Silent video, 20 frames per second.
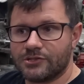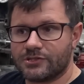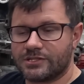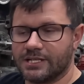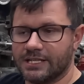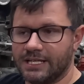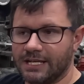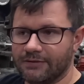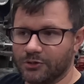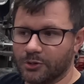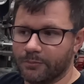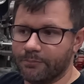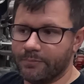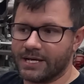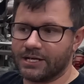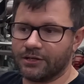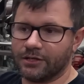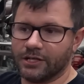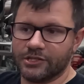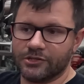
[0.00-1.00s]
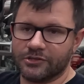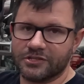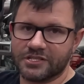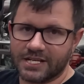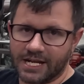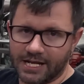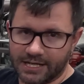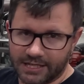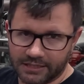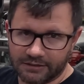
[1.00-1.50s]
to give you a better
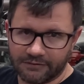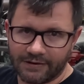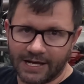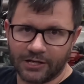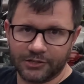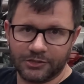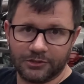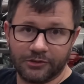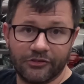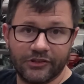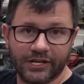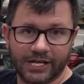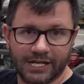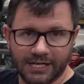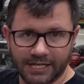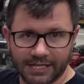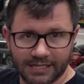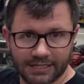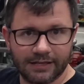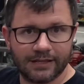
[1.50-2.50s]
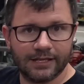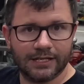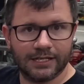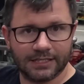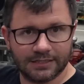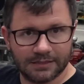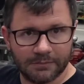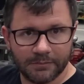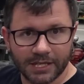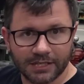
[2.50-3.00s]
understanding of how you're thickening and
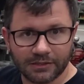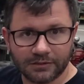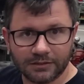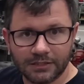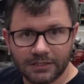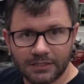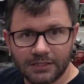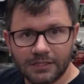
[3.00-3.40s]
thinning the metal.